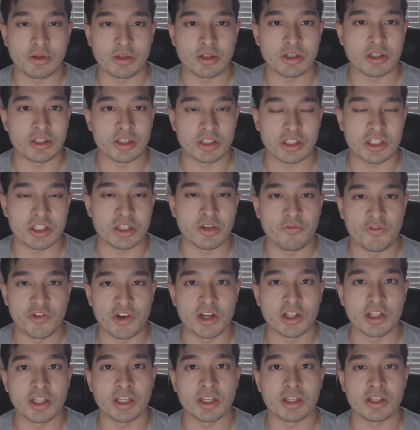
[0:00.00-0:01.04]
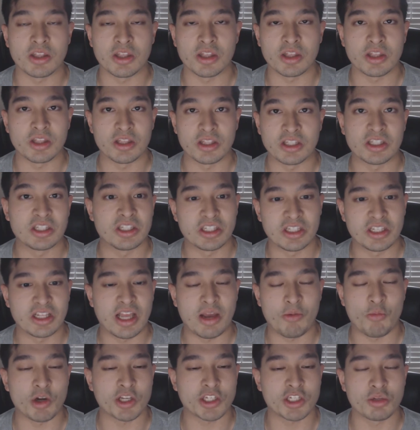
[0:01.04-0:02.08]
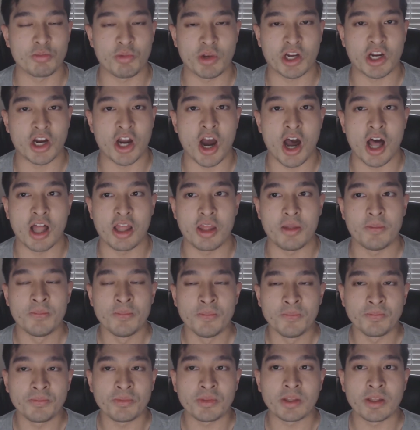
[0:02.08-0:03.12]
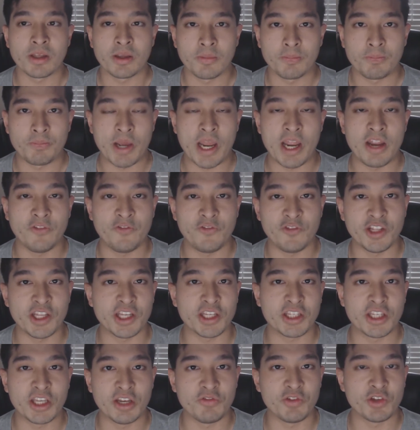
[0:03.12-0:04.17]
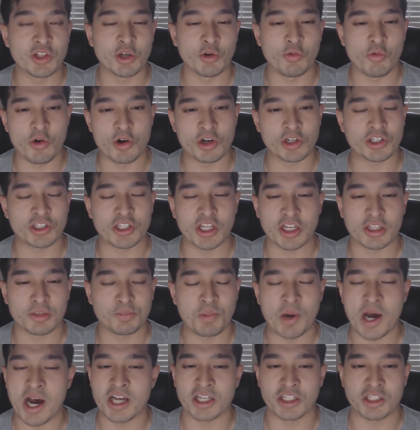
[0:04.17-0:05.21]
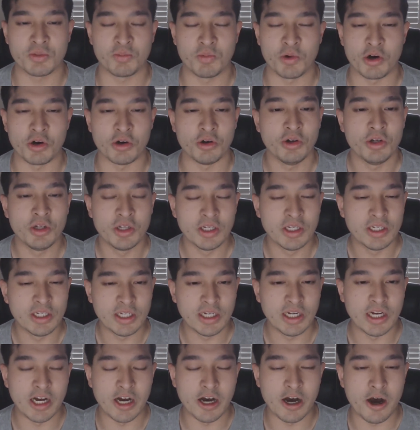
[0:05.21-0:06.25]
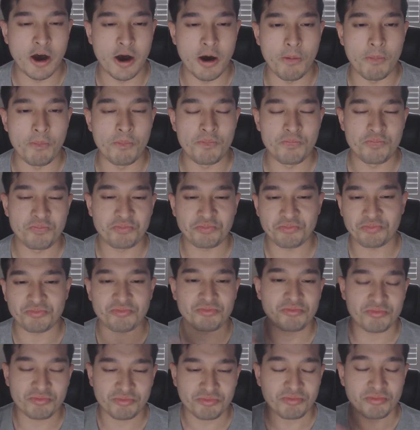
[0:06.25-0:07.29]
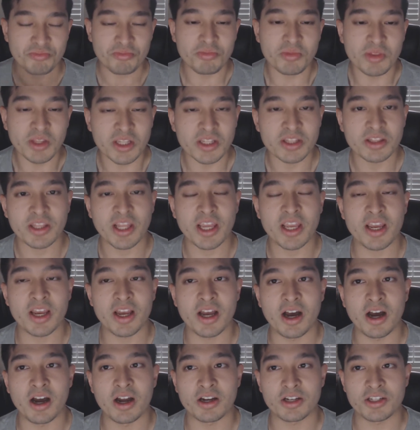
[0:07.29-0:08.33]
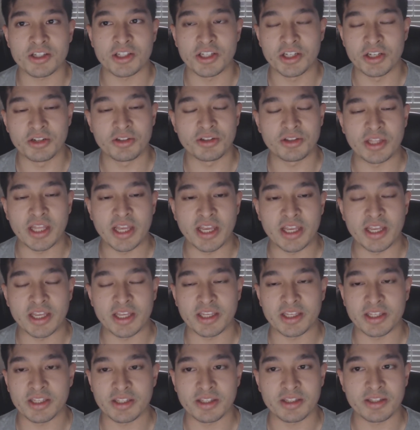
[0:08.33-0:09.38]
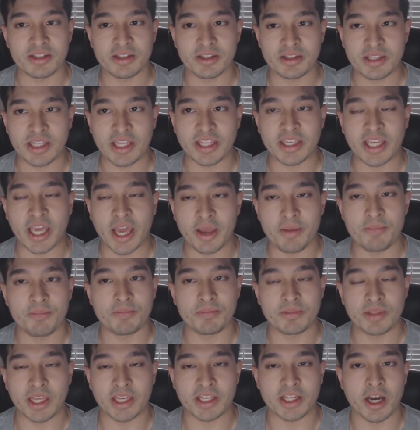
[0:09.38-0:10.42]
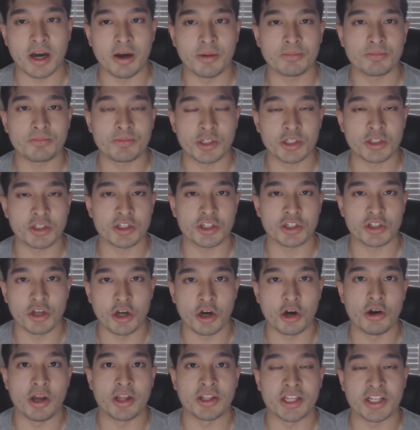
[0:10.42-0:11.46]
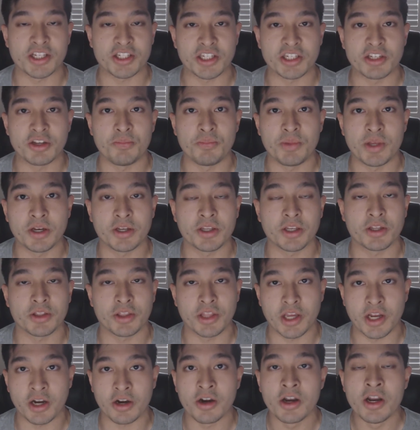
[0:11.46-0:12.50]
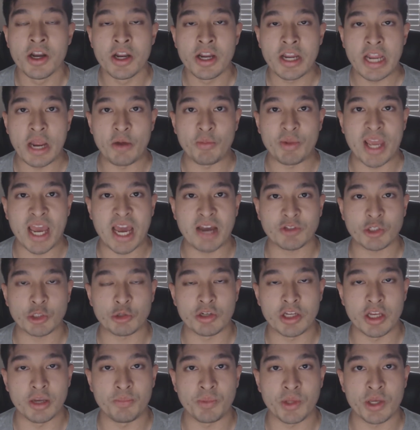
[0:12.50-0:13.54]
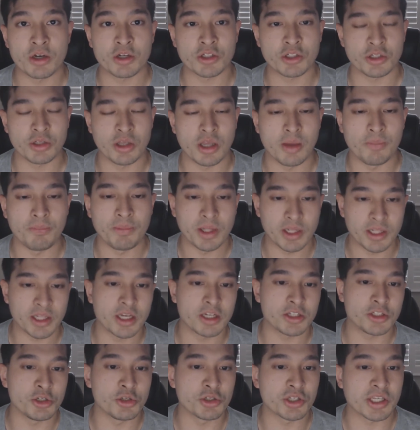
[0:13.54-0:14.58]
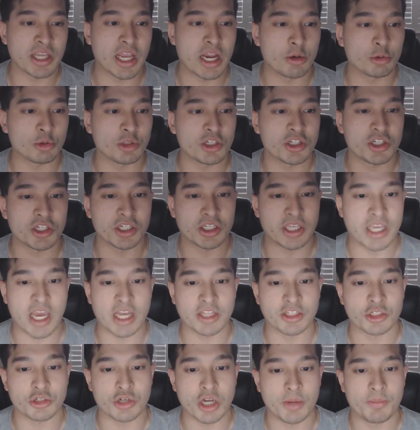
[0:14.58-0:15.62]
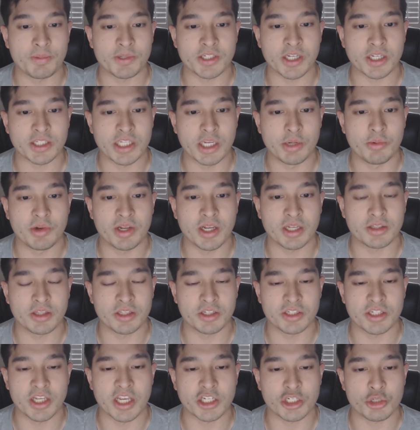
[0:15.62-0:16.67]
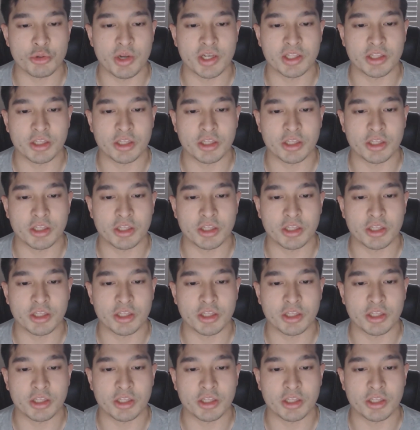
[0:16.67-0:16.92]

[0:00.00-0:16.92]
severely, what you may call it, painfully give you the worst death possible. Um, they are still they they came they come to the snow and they see Amelia there and we had to Amelia is using everything she can to try to protect everyone at the sanctuary at the